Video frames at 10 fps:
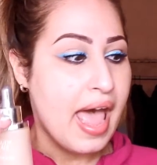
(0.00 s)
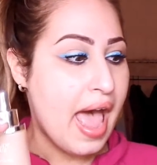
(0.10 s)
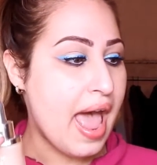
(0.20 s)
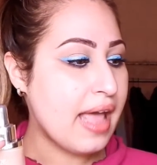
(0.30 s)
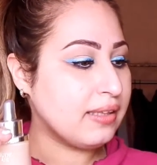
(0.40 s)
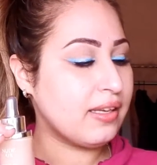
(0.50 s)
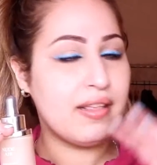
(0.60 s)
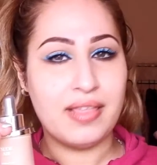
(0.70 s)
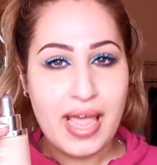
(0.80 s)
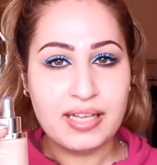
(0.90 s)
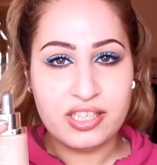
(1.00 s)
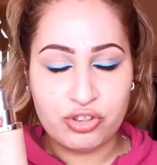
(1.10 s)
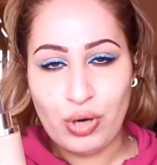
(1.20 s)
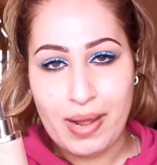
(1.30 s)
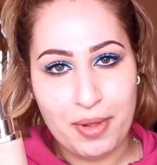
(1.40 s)
and they
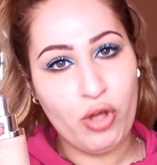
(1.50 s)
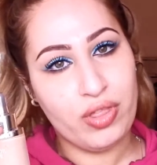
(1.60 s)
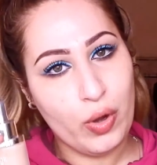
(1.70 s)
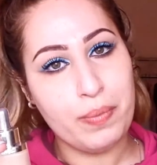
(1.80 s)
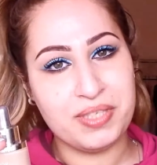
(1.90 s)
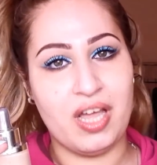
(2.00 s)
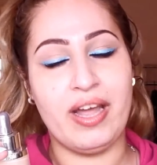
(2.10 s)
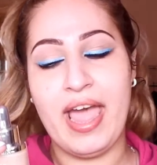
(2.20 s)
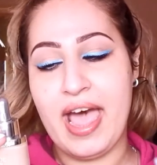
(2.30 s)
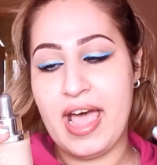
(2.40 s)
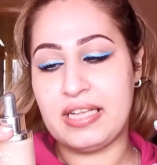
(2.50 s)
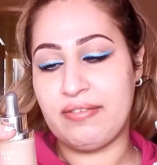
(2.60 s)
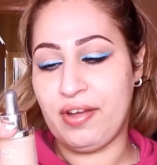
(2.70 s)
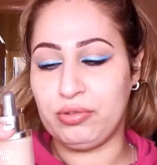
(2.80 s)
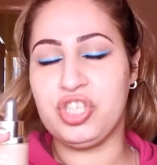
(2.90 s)
describe it on their website as
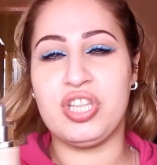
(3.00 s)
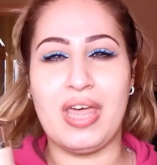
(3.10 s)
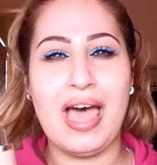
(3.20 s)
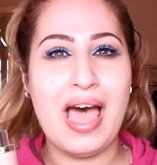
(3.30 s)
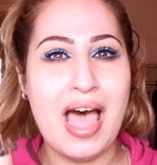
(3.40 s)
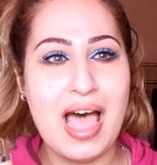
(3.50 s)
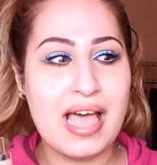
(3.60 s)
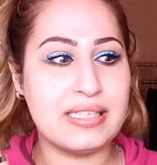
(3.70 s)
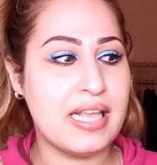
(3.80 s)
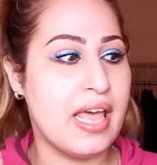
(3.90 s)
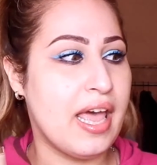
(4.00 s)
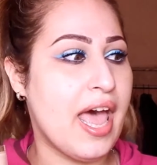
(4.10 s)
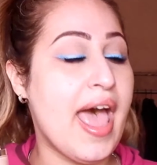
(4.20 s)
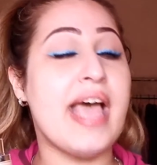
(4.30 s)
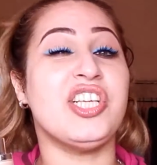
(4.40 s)
a foundation that has
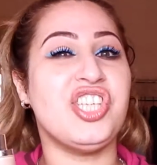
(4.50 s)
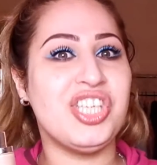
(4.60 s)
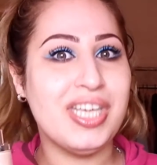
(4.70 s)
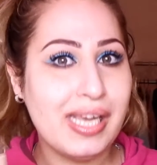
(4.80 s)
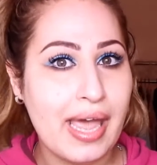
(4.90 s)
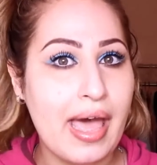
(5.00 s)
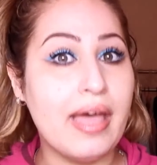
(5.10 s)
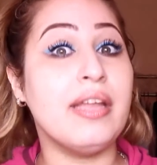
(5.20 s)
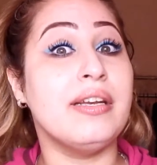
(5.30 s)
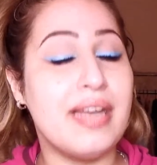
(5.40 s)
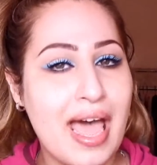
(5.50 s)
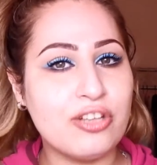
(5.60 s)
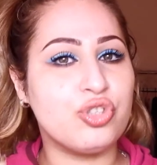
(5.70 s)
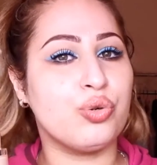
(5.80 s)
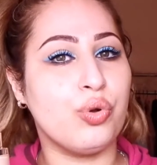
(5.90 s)
a sheer
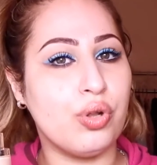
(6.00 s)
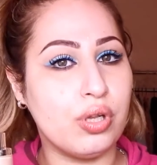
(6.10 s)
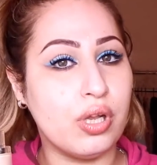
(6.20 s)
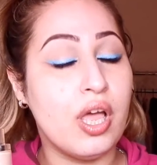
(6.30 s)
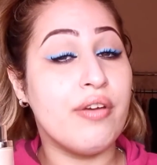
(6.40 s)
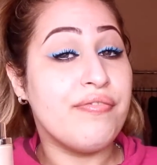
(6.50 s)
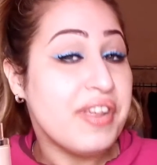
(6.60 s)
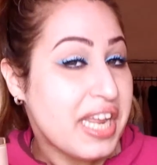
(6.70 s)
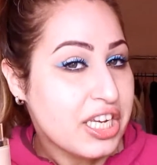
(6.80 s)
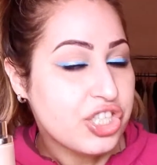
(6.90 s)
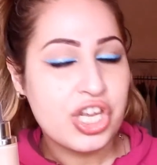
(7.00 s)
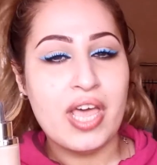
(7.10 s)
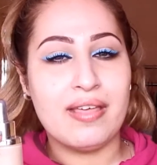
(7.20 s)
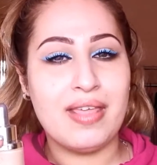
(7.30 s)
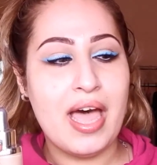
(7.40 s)
natural finish
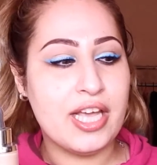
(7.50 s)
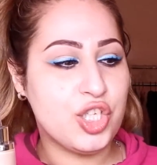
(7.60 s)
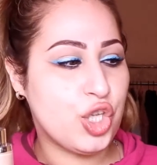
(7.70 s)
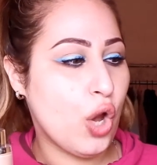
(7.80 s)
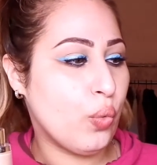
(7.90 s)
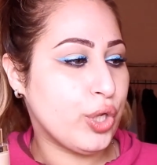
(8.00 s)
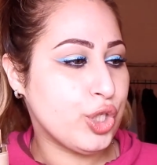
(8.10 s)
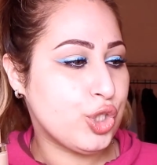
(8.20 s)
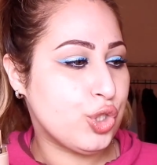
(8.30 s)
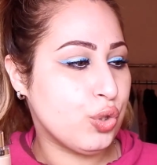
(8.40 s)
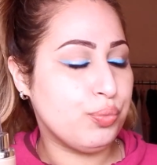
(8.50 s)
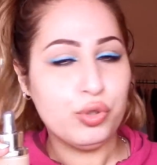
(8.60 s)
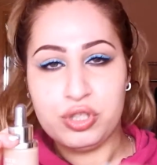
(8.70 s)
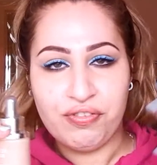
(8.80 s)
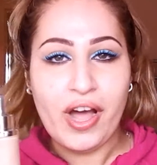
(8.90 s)
that is going to
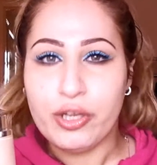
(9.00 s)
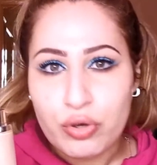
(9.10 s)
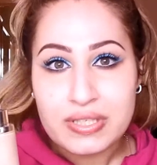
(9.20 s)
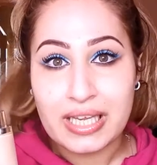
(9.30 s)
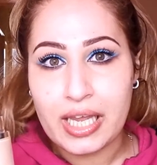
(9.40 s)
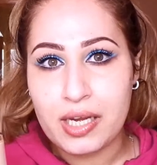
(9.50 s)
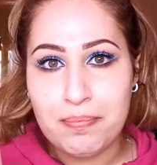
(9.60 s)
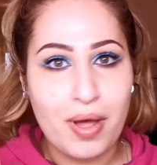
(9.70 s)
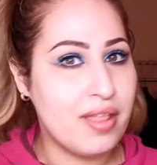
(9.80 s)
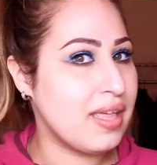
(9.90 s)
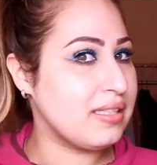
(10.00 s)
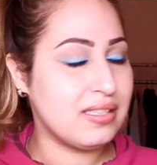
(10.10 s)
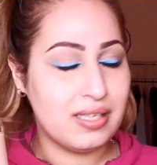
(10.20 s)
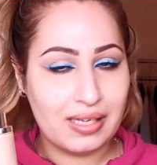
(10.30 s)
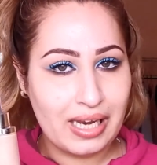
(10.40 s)
beautify your skin, but they
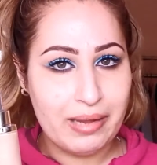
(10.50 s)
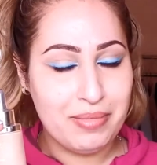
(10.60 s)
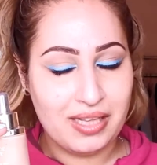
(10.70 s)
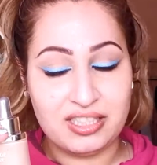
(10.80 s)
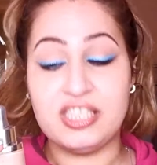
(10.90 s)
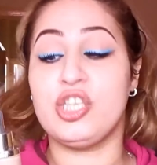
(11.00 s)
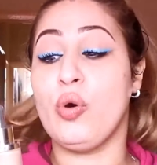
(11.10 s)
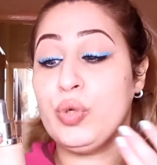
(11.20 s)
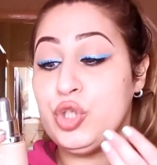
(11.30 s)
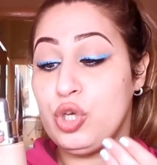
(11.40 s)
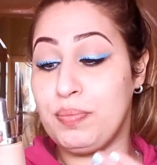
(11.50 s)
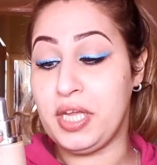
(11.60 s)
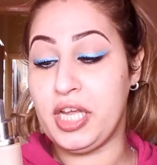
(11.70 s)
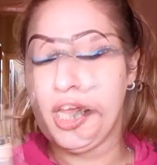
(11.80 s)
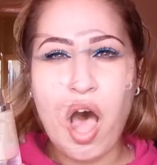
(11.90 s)
didn't claim that this is going to
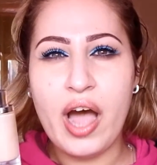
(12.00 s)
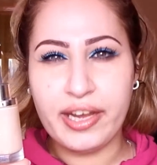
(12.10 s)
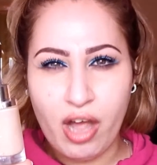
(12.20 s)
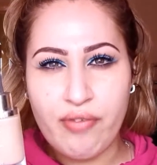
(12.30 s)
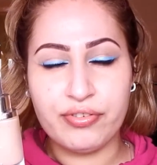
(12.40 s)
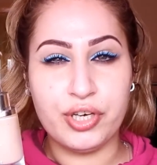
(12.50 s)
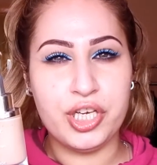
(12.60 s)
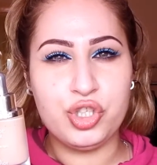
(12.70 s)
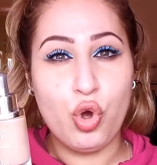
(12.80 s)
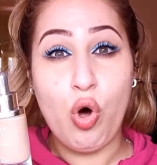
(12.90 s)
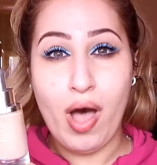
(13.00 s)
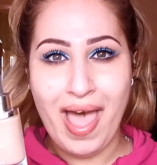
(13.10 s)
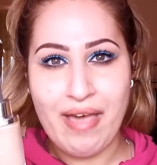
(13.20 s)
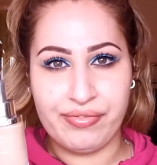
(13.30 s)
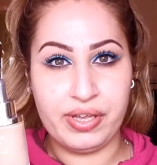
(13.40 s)
be high coverage or
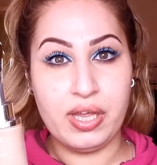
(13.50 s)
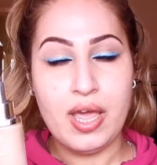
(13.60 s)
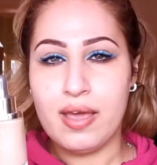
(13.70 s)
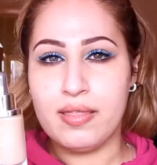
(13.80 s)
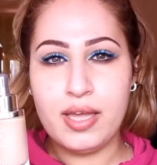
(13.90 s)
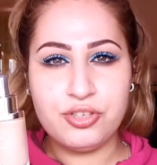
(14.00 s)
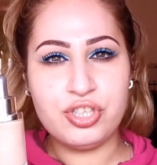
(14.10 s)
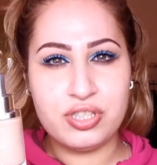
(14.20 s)
heavy. They just